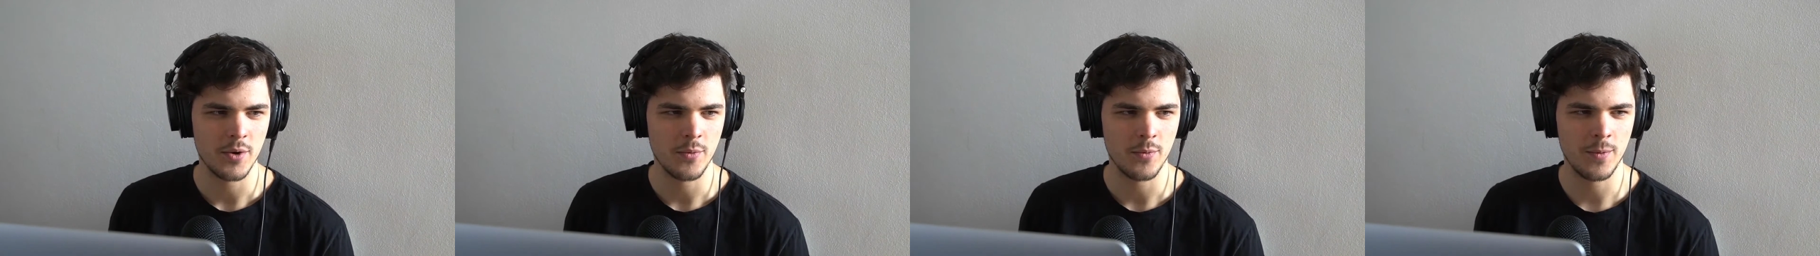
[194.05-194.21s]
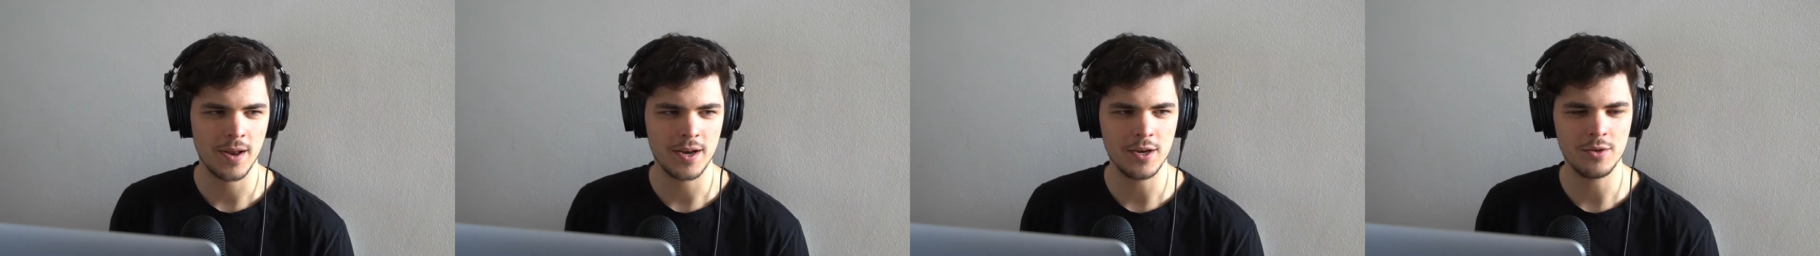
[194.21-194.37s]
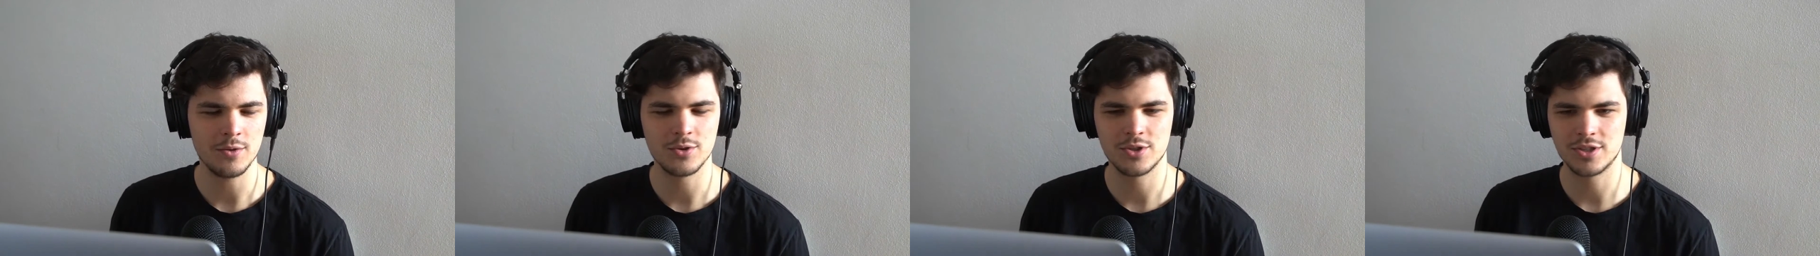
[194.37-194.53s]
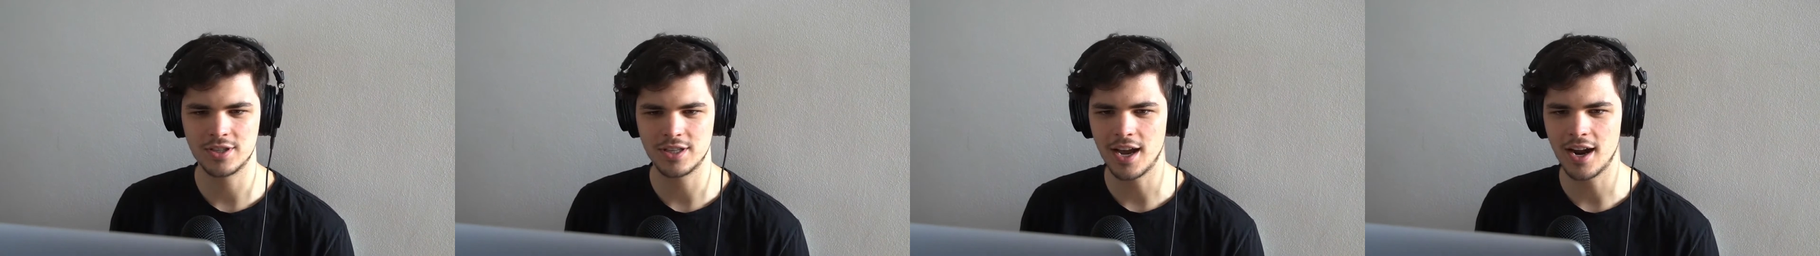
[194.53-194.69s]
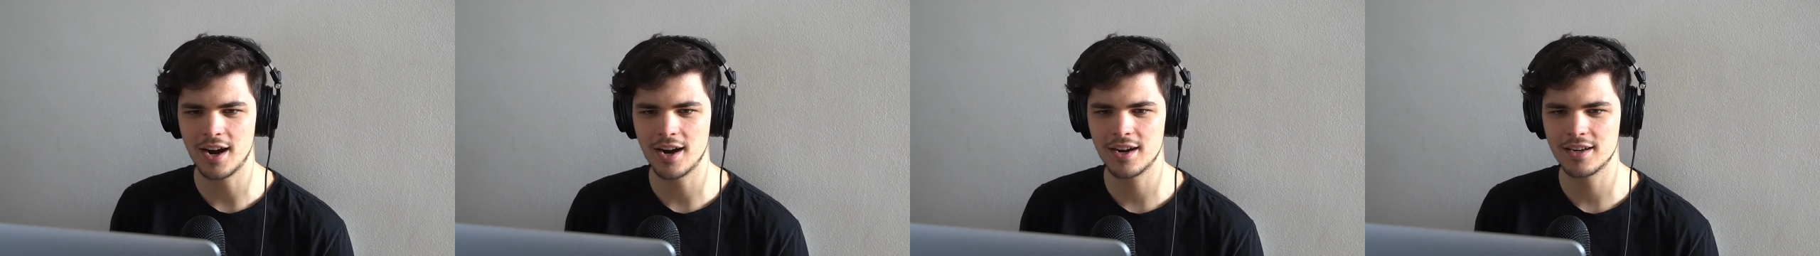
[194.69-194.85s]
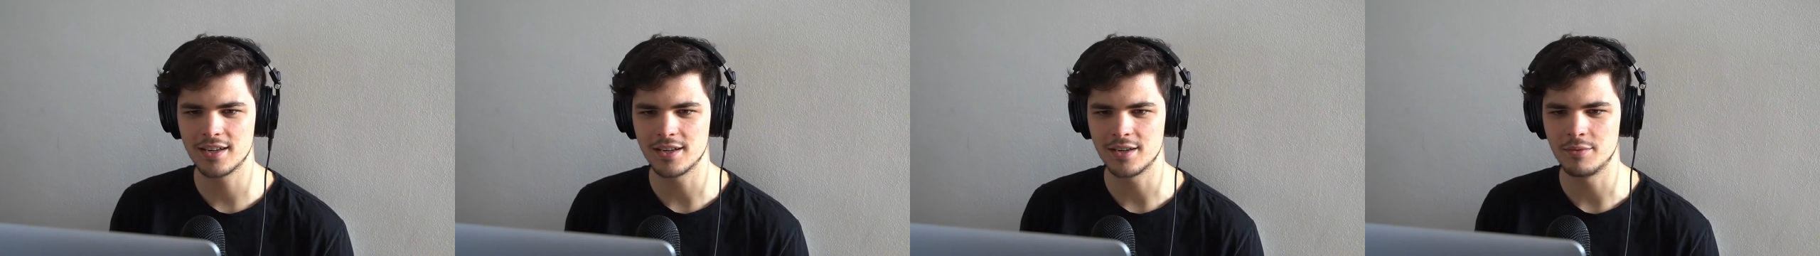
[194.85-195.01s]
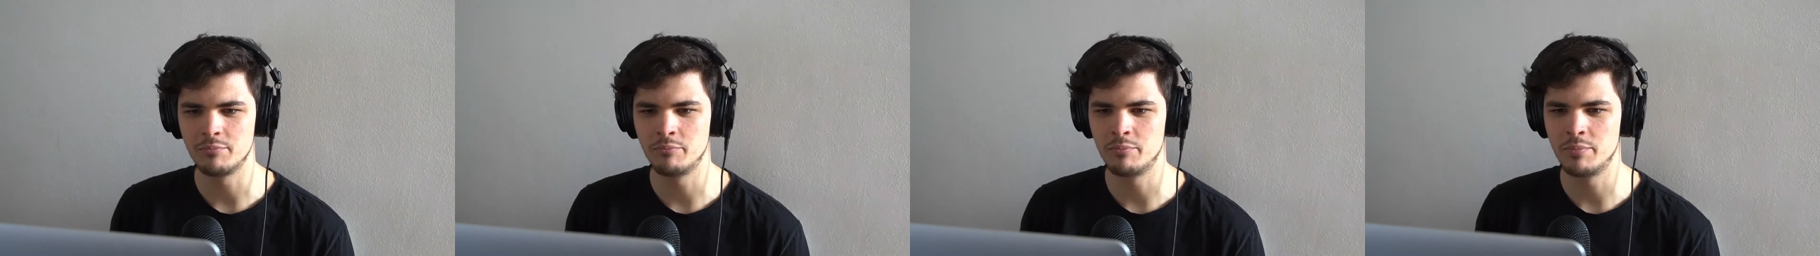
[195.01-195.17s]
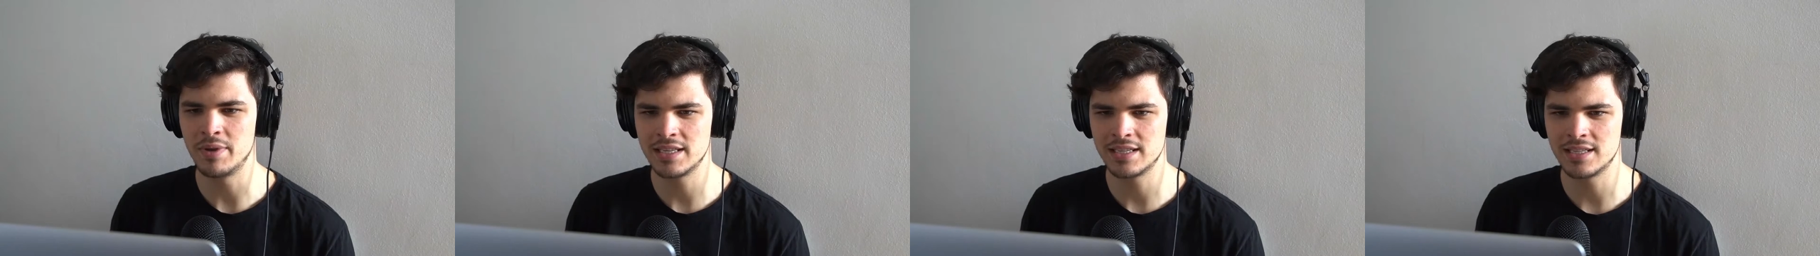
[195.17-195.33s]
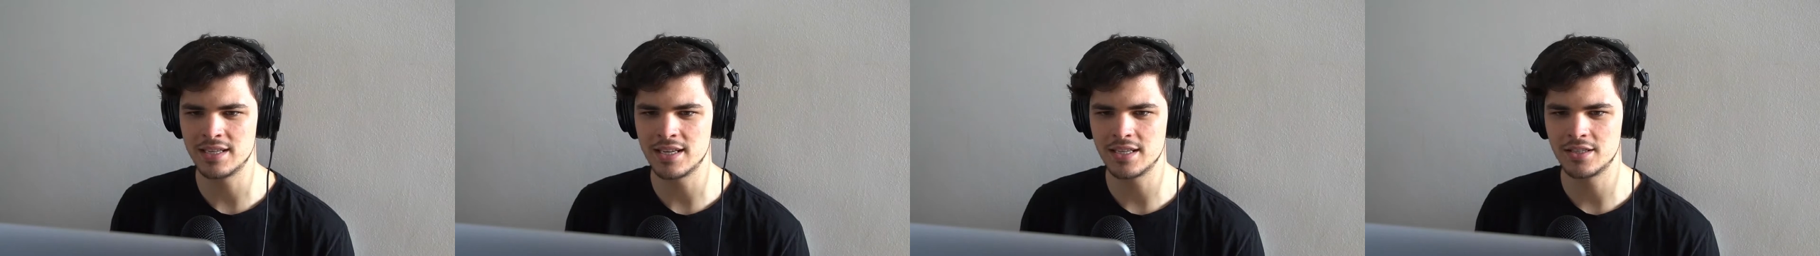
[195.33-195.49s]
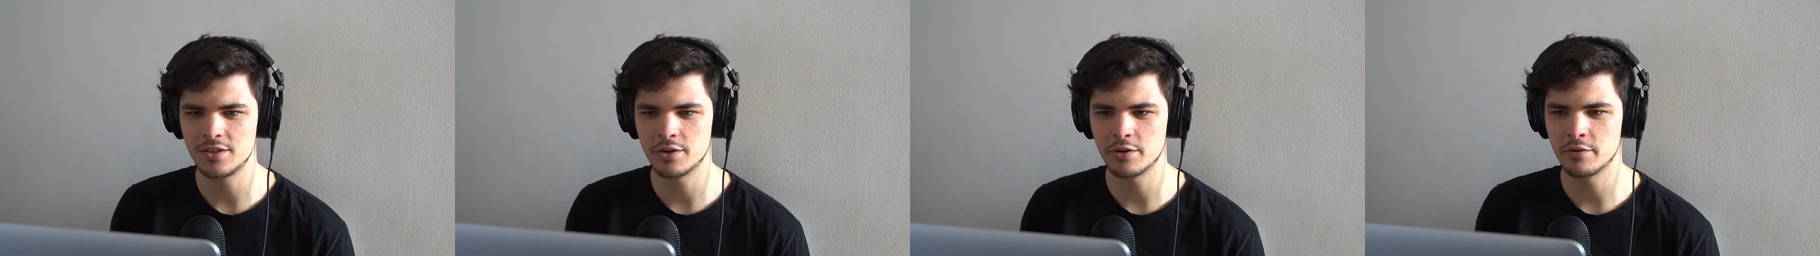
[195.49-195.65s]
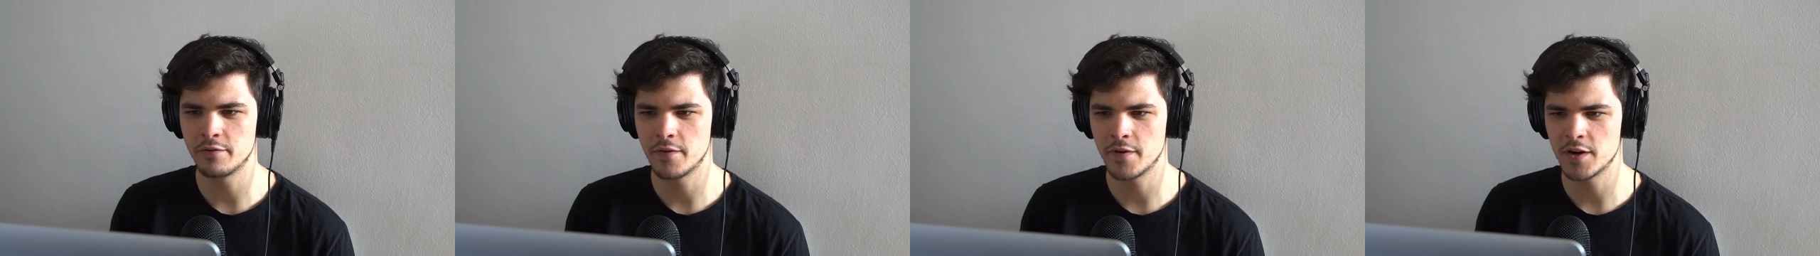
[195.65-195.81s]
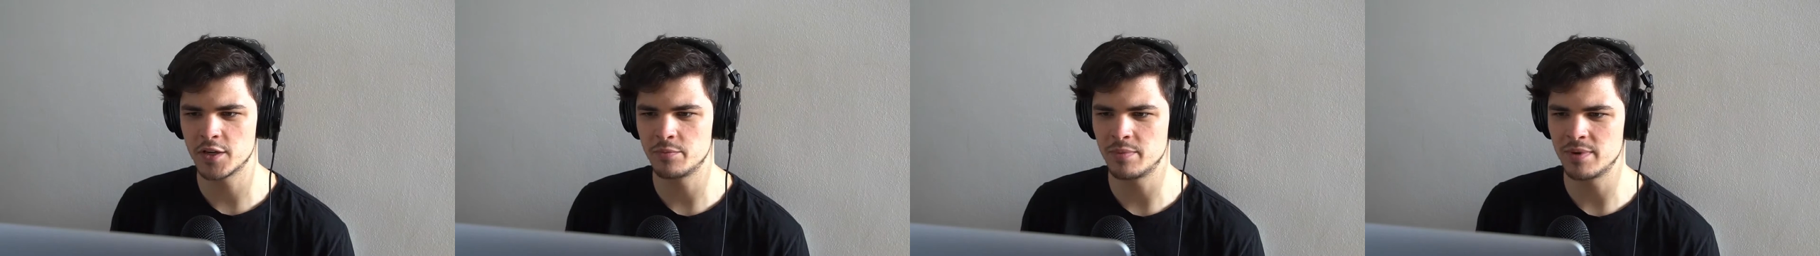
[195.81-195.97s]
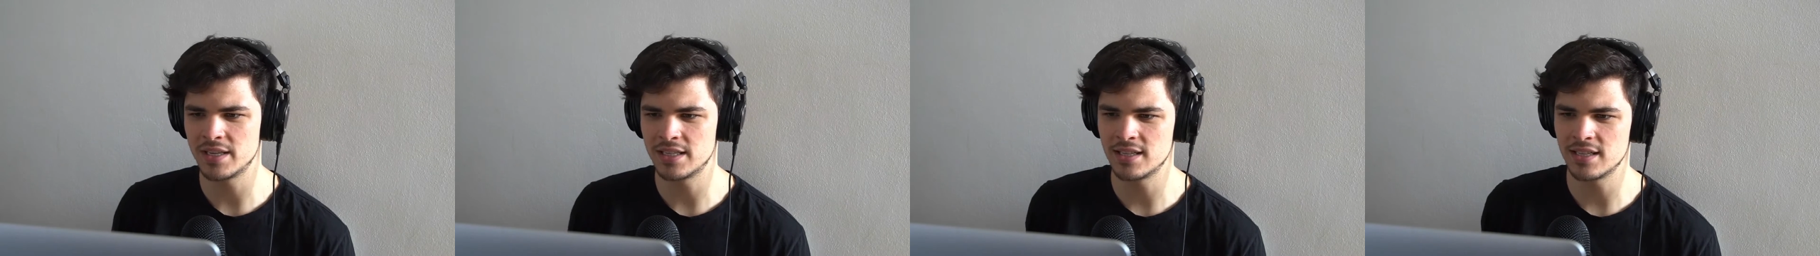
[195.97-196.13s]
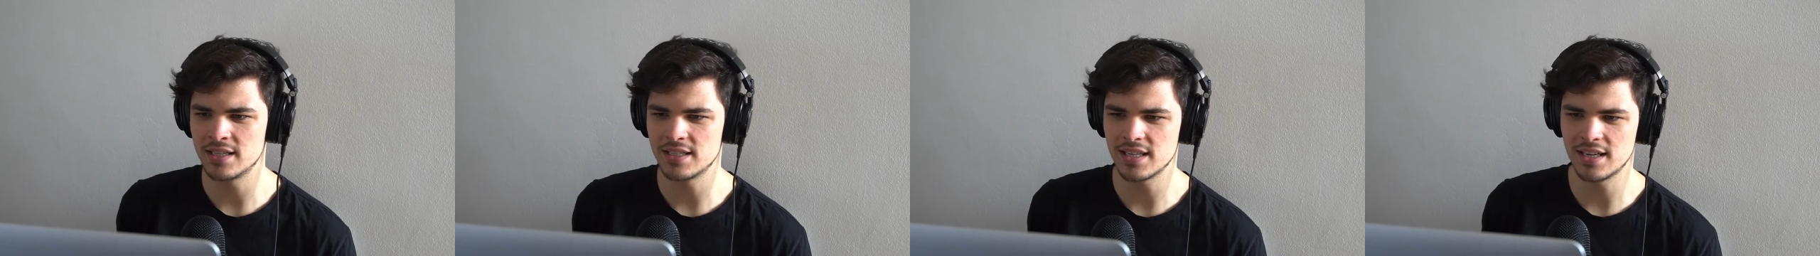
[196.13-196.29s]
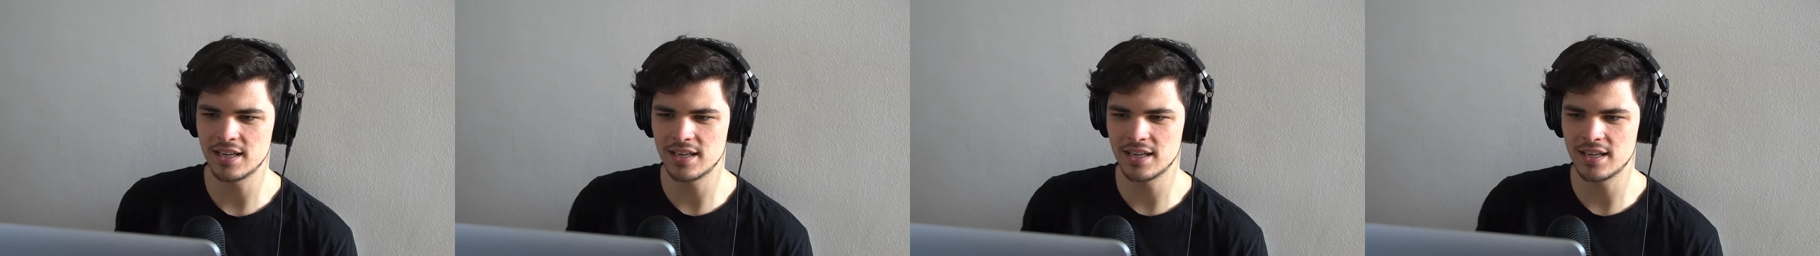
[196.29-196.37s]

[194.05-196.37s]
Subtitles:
when you start a business, your first business,